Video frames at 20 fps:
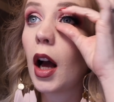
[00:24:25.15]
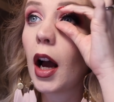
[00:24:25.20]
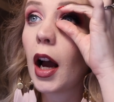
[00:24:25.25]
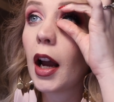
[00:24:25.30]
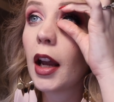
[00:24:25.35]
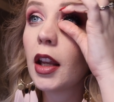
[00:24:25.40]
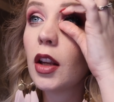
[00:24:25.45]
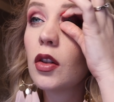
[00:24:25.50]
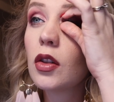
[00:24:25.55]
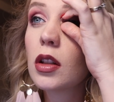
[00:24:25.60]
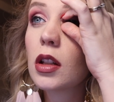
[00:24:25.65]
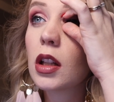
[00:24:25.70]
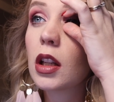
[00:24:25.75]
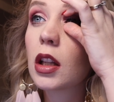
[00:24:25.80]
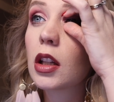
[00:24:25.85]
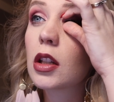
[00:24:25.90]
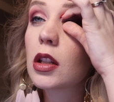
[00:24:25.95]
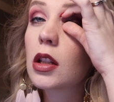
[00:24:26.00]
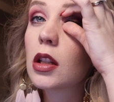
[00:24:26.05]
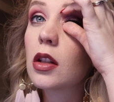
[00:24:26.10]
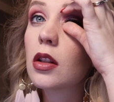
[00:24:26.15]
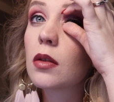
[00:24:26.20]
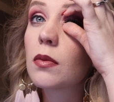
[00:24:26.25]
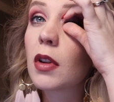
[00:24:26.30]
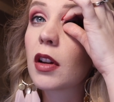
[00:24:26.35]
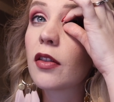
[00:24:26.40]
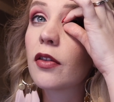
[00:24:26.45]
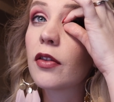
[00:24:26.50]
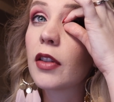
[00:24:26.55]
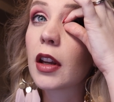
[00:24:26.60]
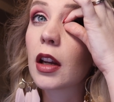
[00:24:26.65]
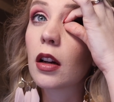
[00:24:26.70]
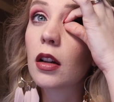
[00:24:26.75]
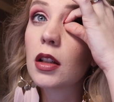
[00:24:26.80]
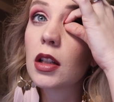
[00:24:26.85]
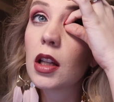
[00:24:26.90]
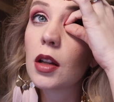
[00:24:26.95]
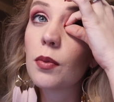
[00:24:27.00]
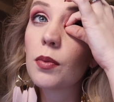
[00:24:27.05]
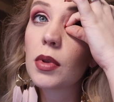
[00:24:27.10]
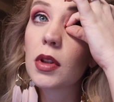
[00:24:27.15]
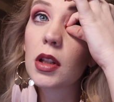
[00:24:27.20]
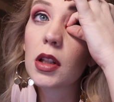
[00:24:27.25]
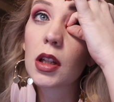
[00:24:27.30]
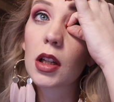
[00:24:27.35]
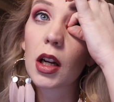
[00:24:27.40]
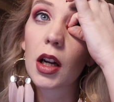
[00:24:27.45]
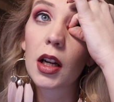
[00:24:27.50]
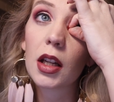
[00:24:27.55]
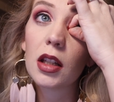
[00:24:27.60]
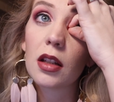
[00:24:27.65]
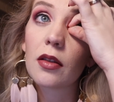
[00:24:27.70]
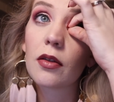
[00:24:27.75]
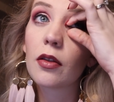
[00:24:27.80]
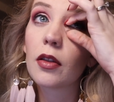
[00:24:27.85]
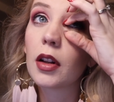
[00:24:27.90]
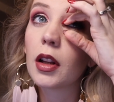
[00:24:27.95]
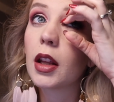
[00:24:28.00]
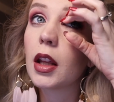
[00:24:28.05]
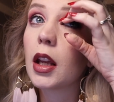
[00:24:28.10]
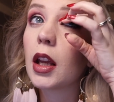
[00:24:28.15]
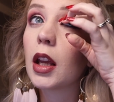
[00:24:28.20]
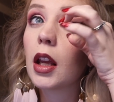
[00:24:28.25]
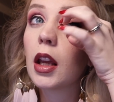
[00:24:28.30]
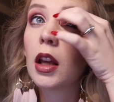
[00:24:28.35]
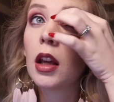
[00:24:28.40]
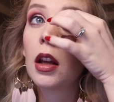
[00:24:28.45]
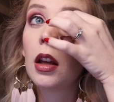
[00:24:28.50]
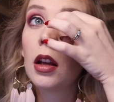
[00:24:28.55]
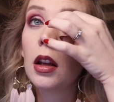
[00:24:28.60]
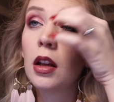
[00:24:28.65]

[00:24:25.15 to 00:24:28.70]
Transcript: I usually just use my fingertips to kind of really